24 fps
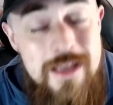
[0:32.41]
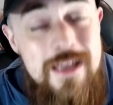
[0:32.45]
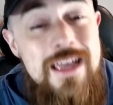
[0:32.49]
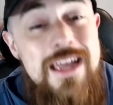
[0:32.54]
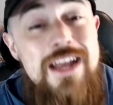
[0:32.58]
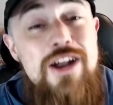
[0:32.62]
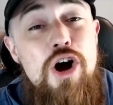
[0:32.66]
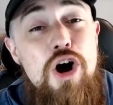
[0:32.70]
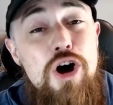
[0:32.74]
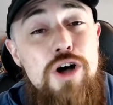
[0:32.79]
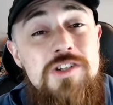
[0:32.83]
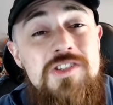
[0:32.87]

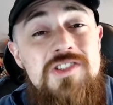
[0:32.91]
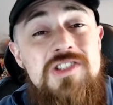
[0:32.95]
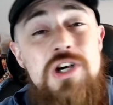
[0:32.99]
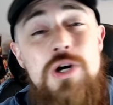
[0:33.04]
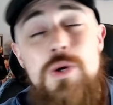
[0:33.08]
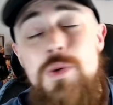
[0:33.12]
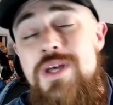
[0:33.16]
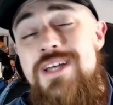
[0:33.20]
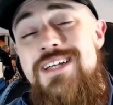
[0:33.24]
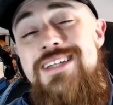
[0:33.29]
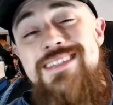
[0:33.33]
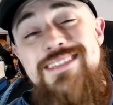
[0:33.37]
And
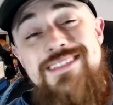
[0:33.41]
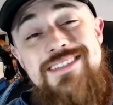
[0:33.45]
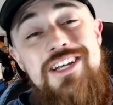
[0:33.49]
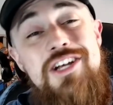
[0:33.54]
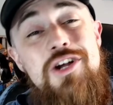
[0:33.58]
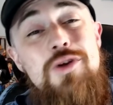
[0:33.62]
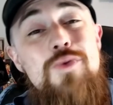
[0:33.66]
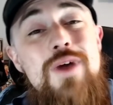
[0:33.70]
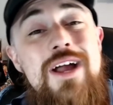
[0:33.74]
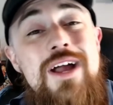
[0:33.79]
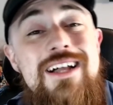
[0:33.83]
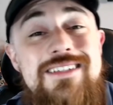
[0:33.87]
also, stick
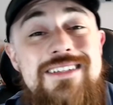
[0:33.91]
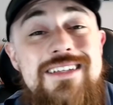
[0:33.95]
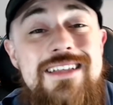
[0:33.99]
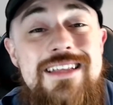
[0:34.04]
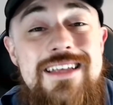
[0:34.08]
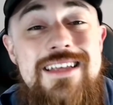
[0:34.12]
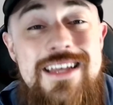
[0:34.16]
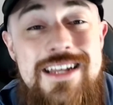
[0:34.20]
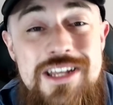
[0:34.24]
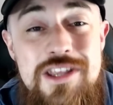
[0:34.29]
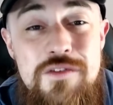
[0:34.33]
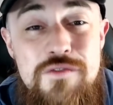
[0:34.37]
around to the
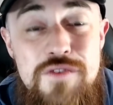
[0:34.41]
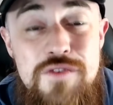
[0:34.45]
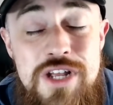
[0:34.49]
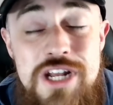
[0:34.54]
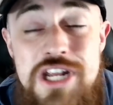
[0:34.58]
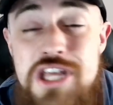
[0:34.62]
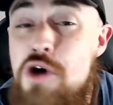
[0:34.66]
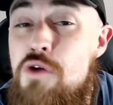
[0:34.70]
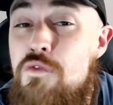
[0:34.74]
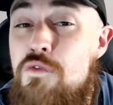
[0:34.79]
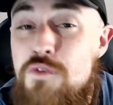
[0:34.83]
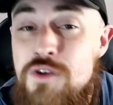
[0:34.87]
end of the
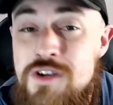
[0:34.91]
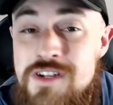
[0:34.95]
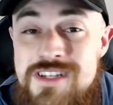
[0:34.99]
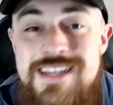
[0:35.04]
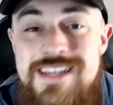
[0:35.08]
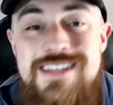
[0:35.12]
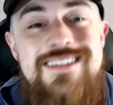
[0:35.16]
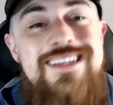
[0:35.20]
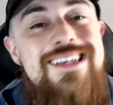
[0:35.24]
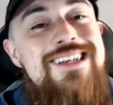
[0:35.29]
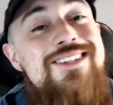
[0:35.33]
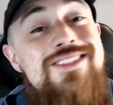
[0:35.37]
video for
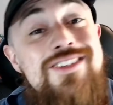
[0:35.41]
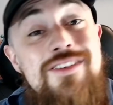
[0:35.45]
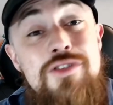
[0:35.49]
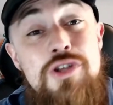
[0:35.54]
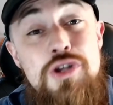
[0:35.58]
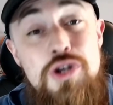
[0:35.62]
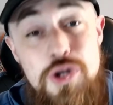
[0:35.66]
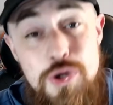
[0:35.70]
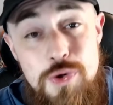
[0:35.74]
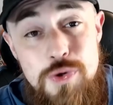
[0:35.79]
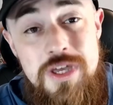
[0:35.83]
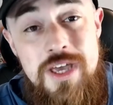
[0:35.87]
details of the
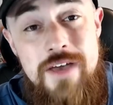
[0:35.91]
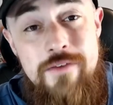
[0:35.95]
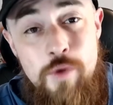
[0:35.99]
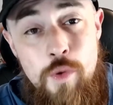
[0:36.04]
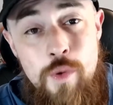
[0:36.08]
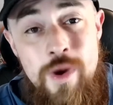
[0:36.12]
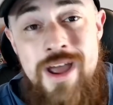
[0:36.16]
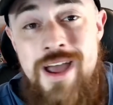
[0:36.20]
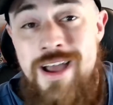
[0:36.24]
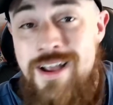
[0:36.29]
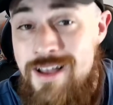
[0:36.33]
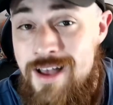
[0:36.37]
new
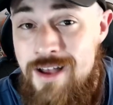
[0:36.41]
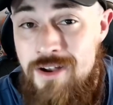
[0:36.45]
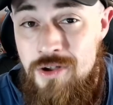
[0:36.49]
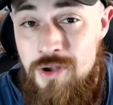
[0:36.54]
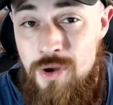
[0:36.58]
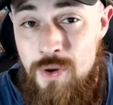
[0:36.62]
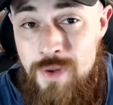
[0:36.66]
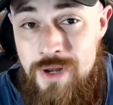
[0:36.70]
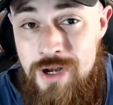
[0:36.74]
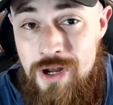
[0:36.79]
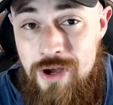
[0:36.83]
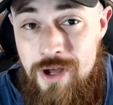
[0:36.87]
giveaway I got
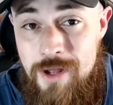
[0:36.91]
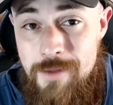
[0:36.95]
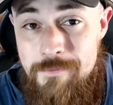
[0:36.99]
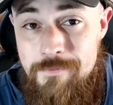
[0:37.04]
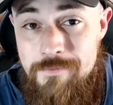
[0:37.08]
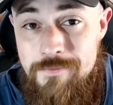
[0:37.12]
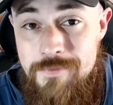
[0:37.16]
going on.